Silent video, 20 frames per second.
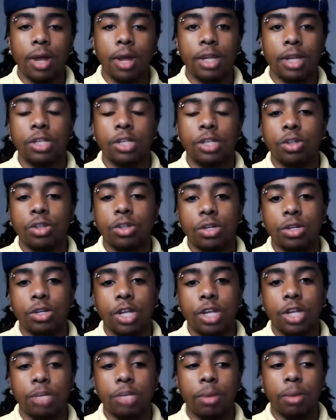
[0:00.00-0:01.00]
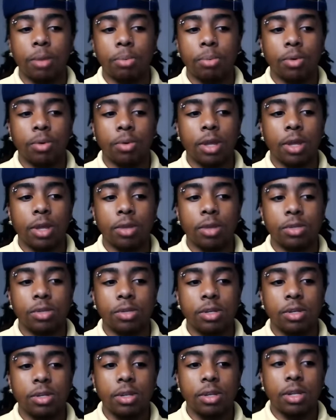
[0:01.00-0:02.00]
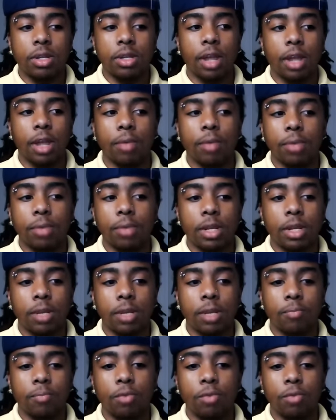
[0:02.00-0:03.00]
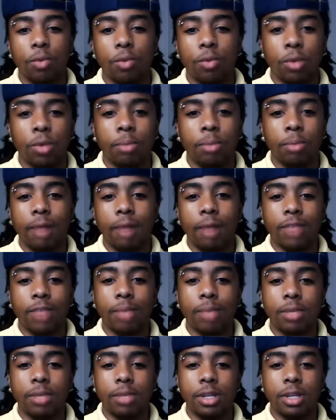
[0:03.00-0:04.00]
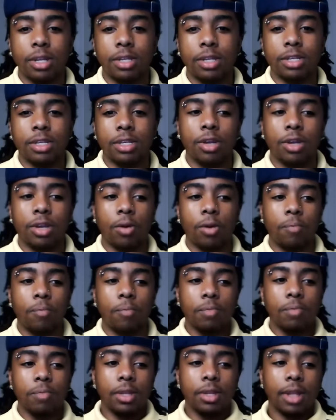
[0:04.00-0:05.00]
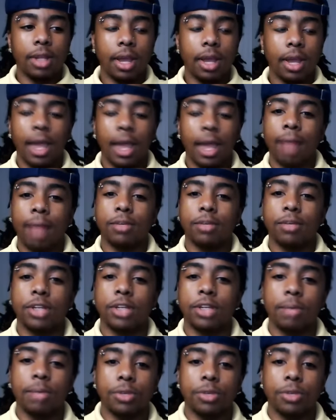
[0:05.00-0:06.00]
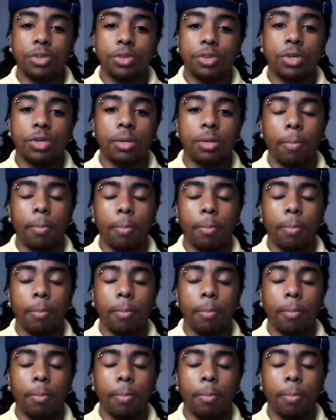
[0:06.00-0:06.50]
I didn't start changing my pronouns, like, really with my family until, like, after top surgery.